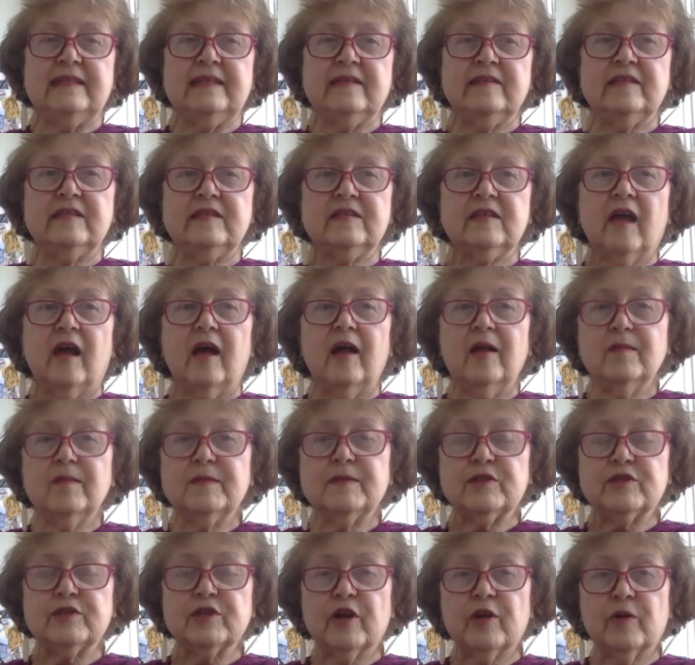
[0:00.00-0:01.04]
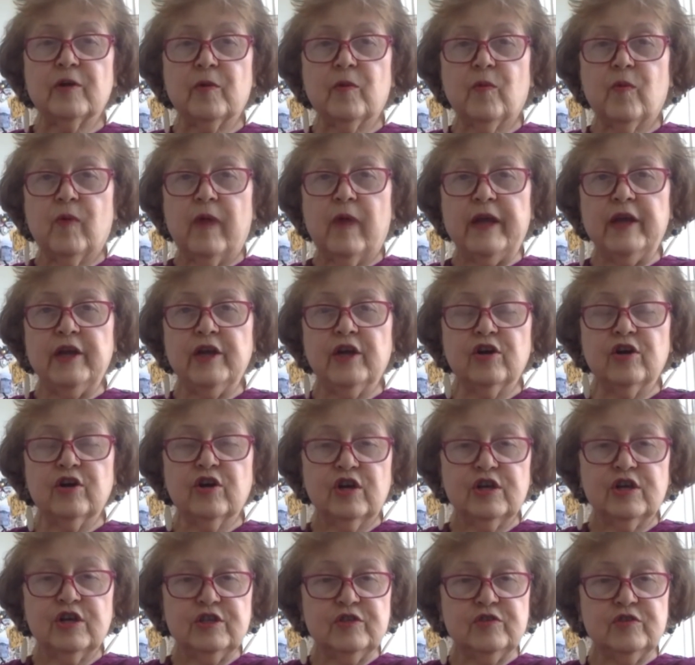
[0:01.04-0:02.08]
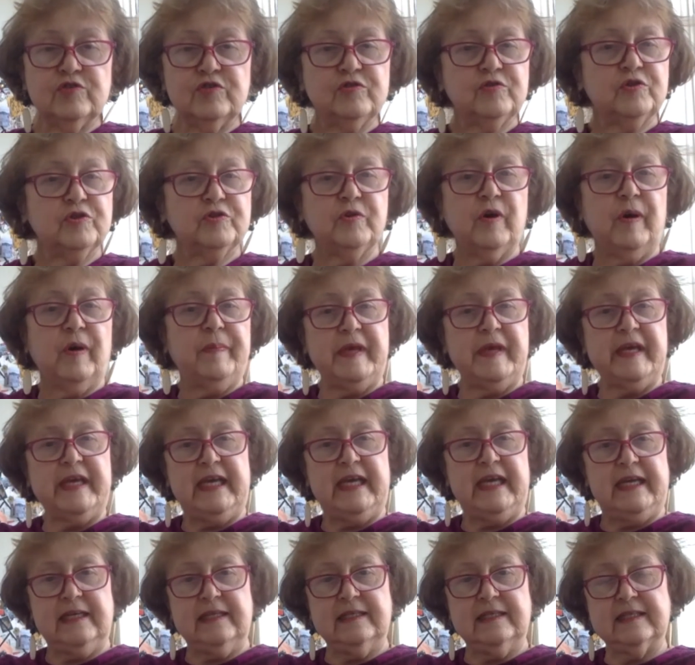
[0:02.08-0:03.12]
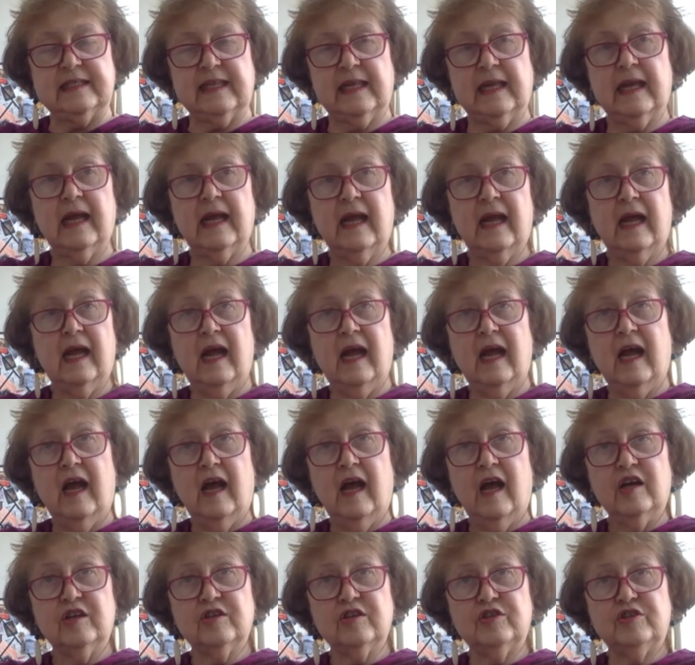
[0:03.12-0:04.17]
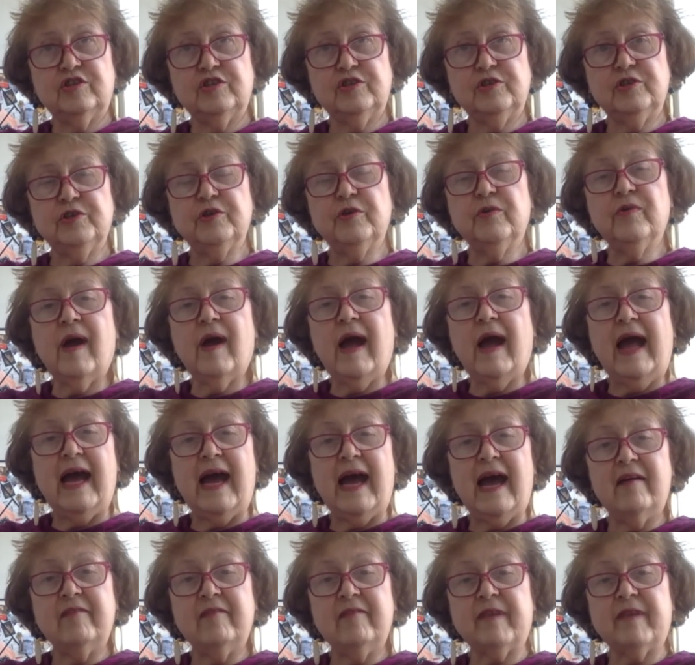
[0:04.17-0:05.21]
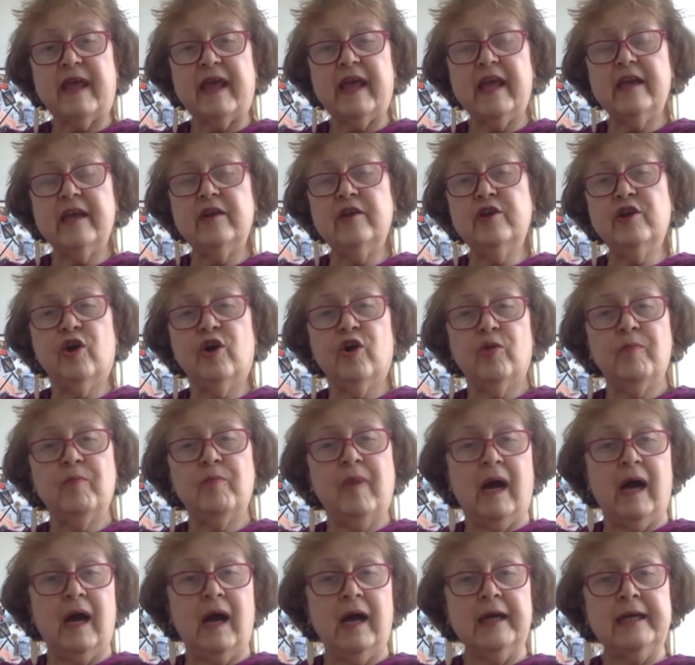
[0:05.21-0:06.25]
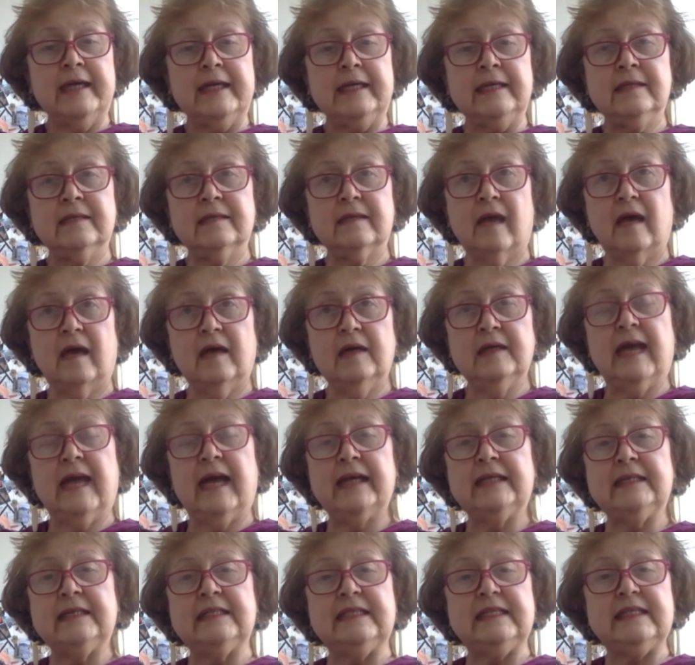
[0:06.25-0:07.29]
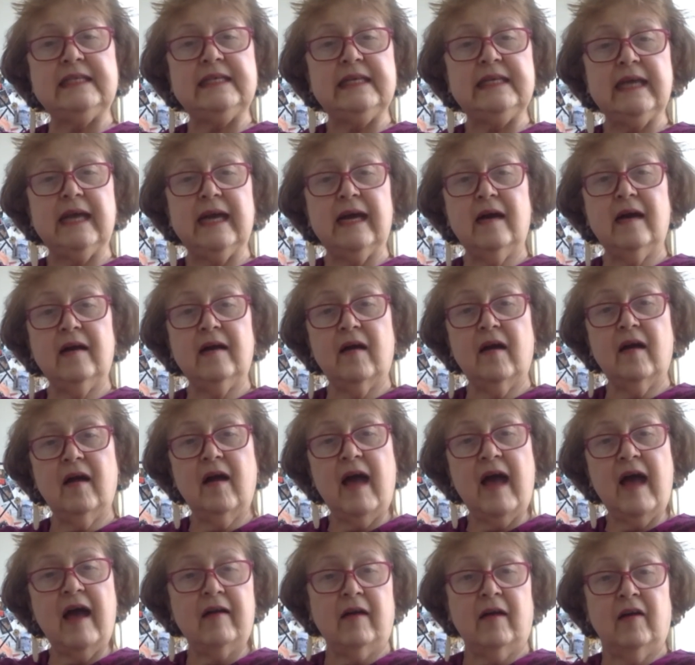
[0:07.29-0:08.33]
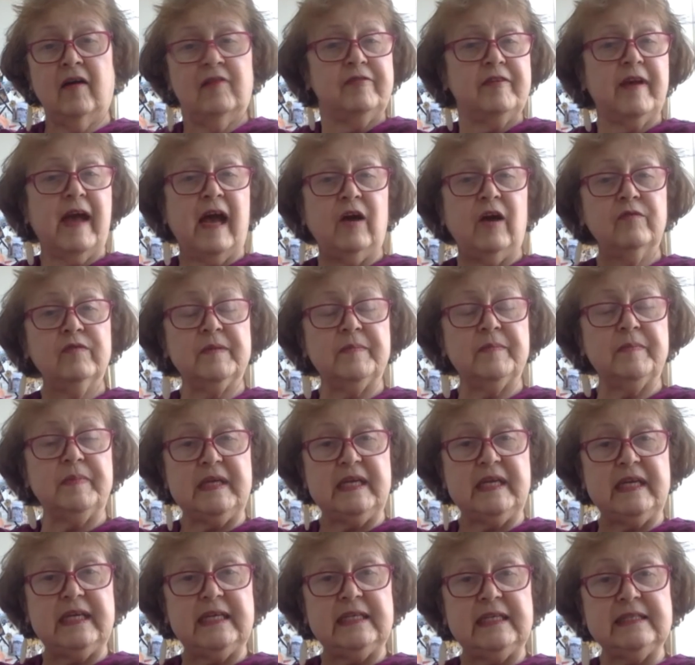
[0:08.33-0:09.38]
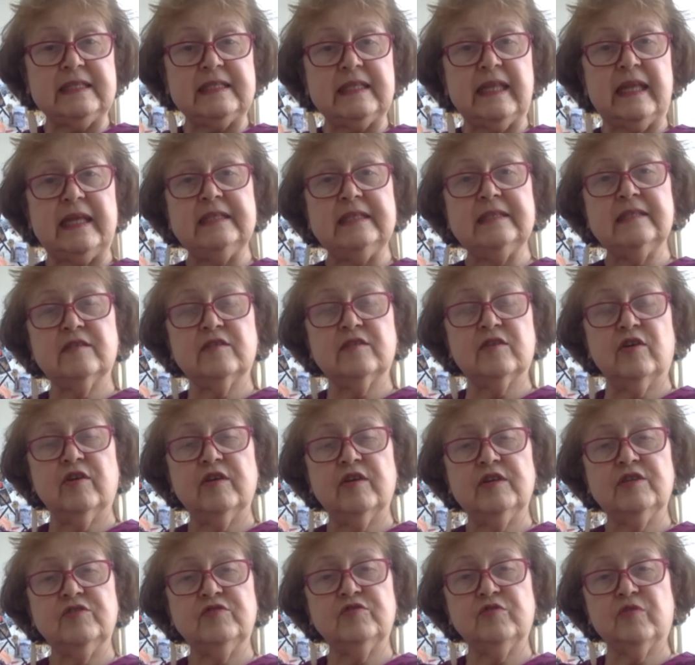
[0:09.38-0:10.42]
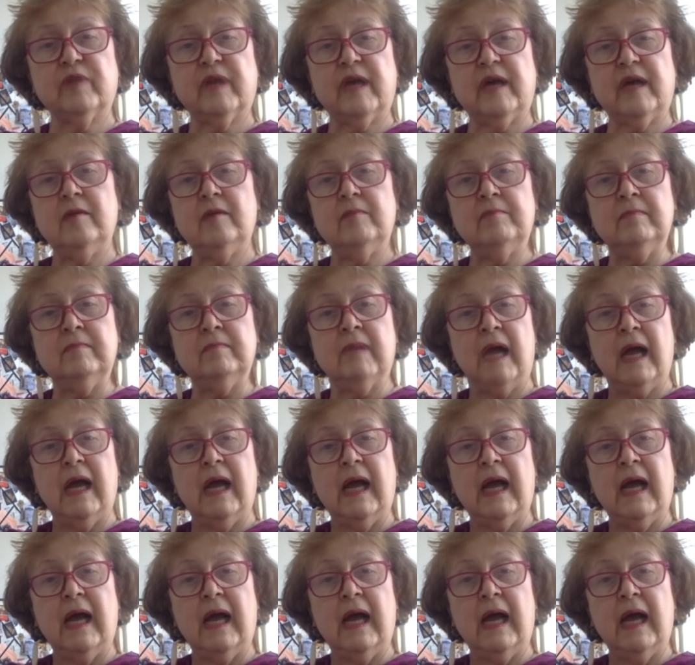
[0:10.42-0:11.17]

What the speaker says: a sculptor, when you're going to do a piece, do you have in your mind an idea of how the piece is going to come,